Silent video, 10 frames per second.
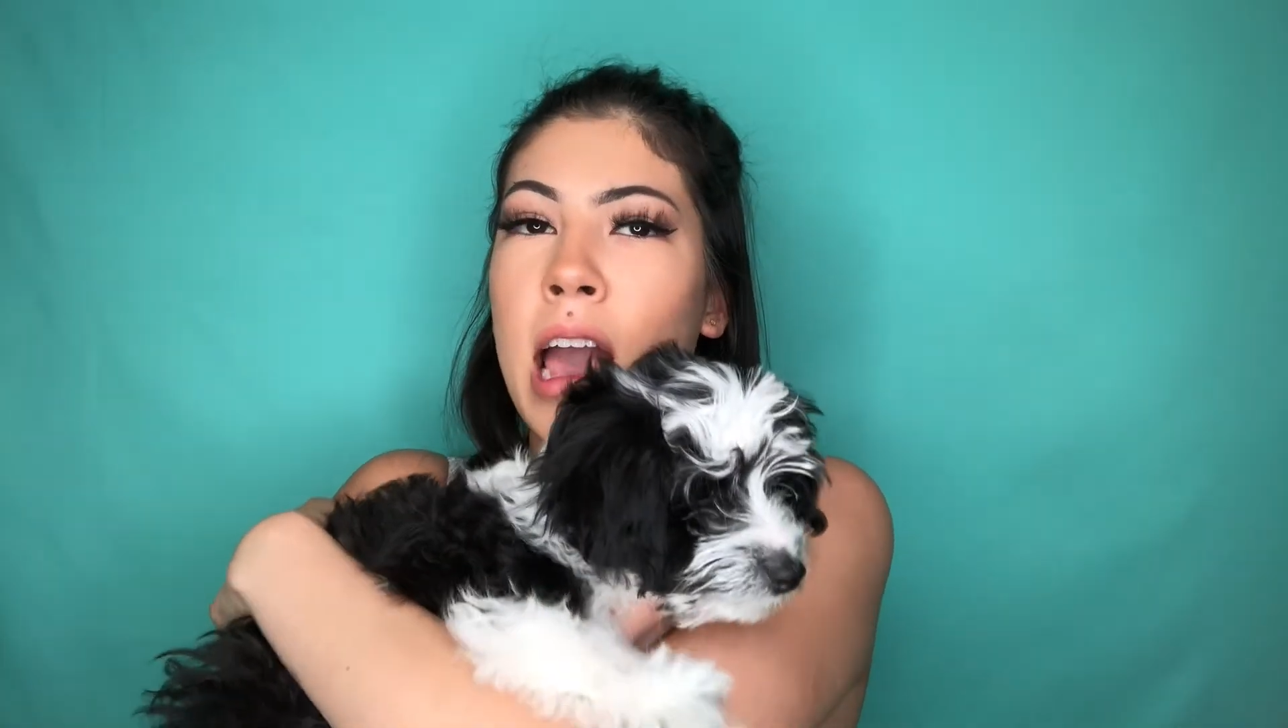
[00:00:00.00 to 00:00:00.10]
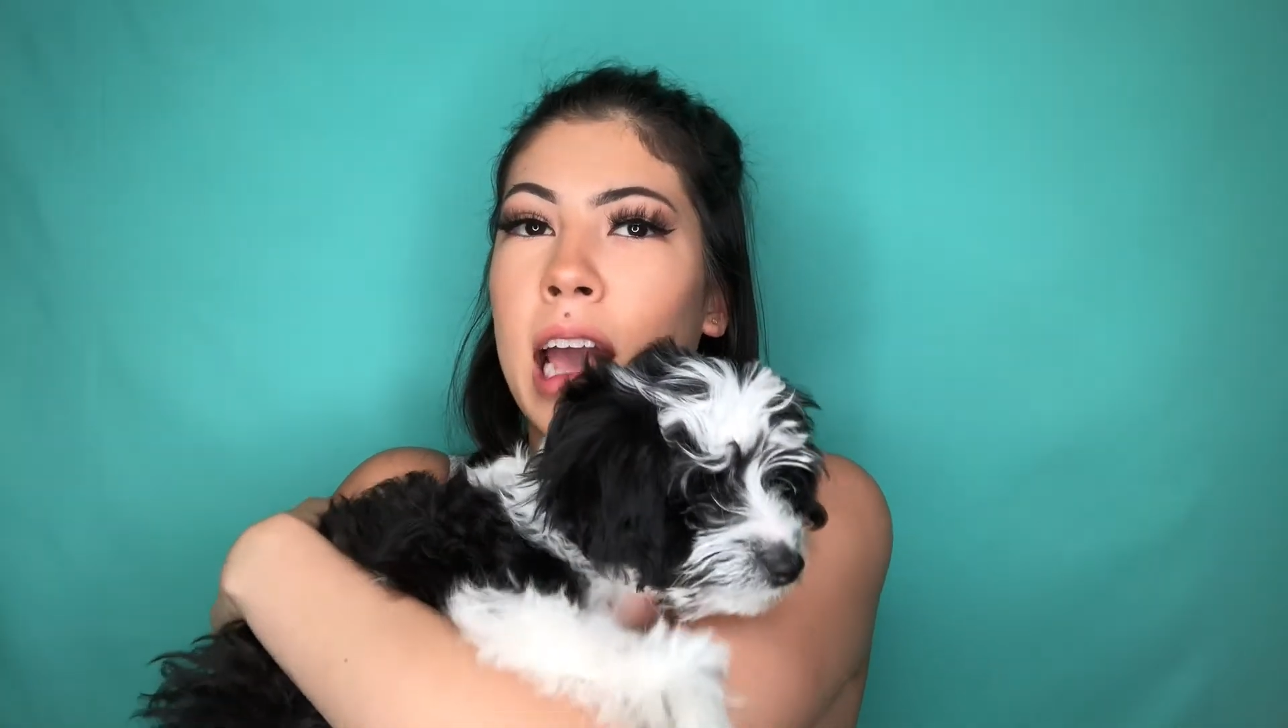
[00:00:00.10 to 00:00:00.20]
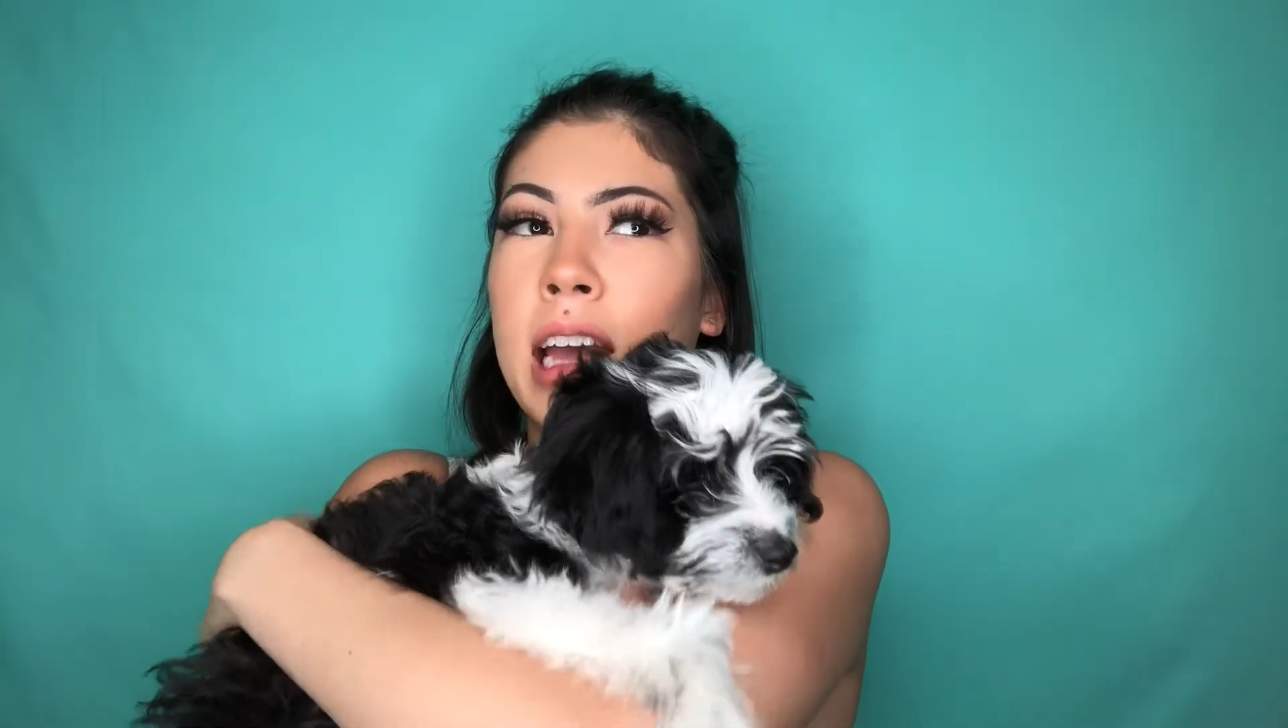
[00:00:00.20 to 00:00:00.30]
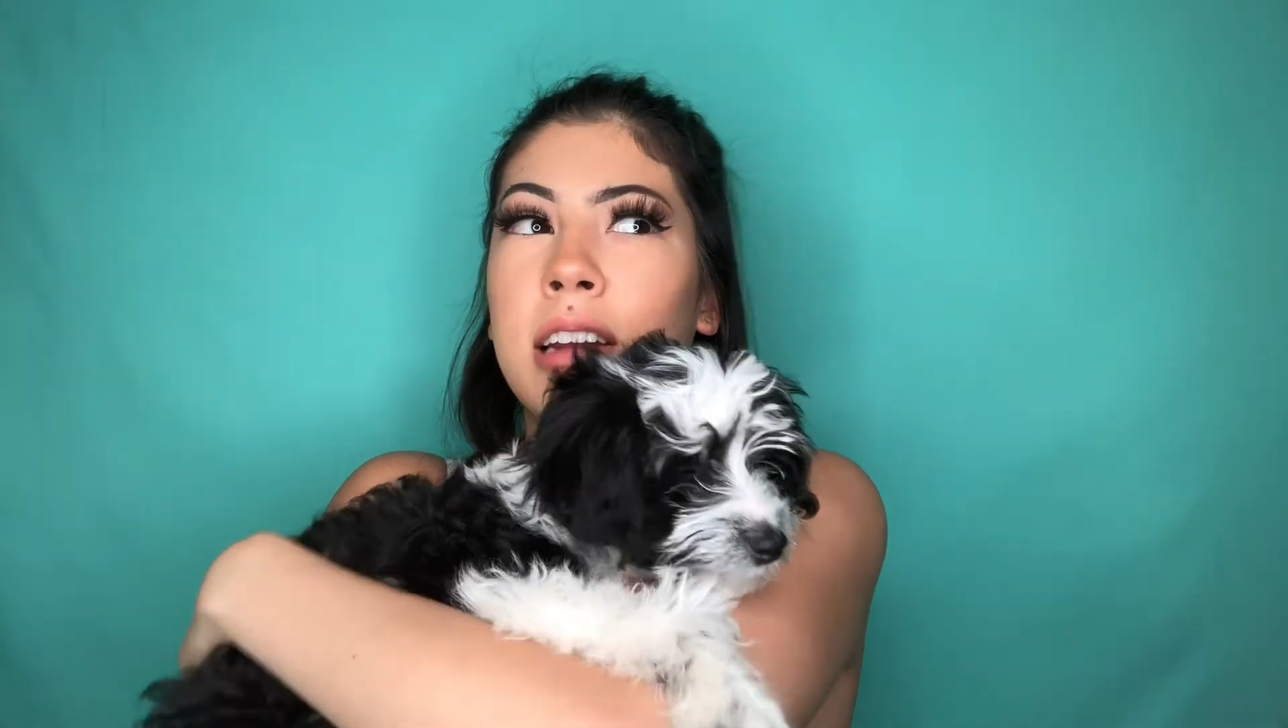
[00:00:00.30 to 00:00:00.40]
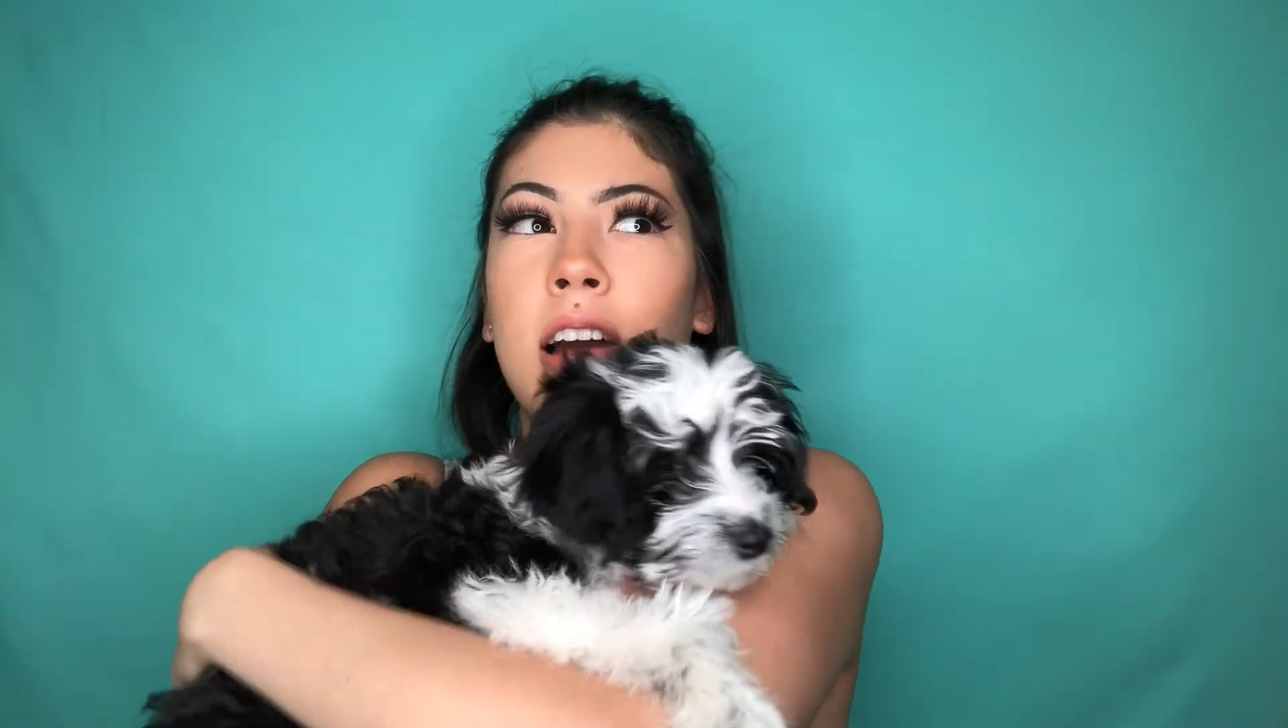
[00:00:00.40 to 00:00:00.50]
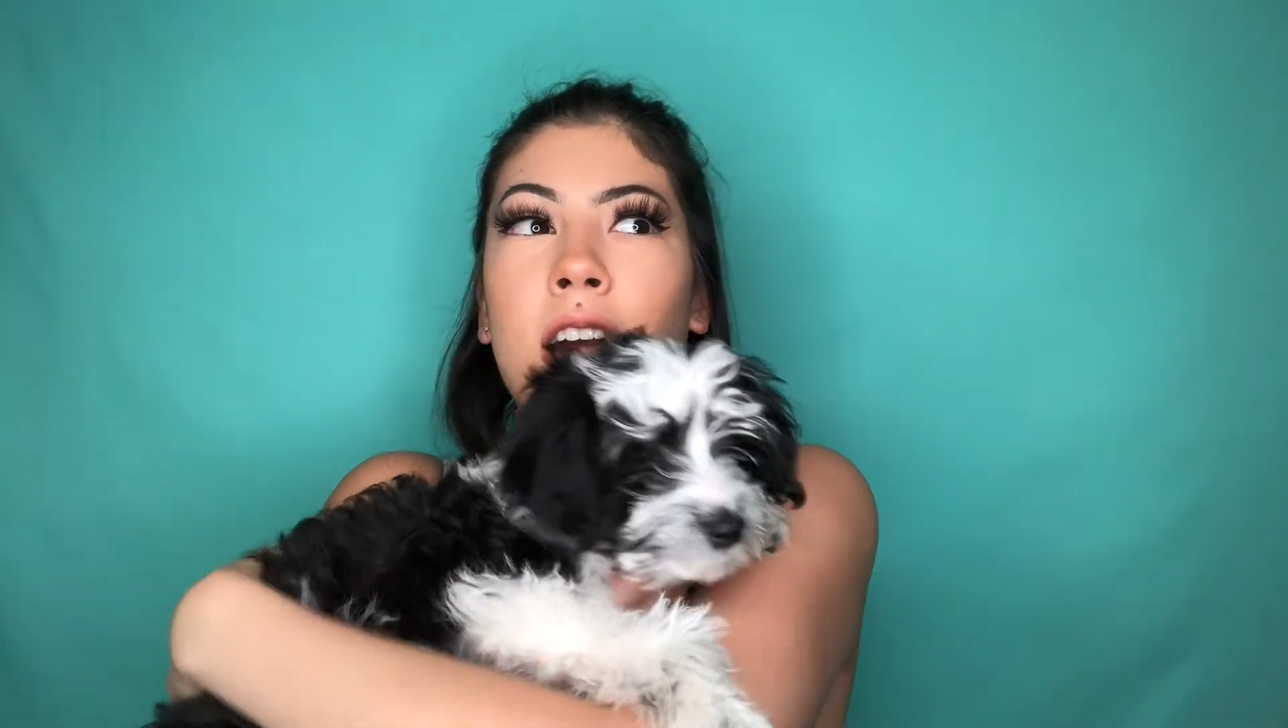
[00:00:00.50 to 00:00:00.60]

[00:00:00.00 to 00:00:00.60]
And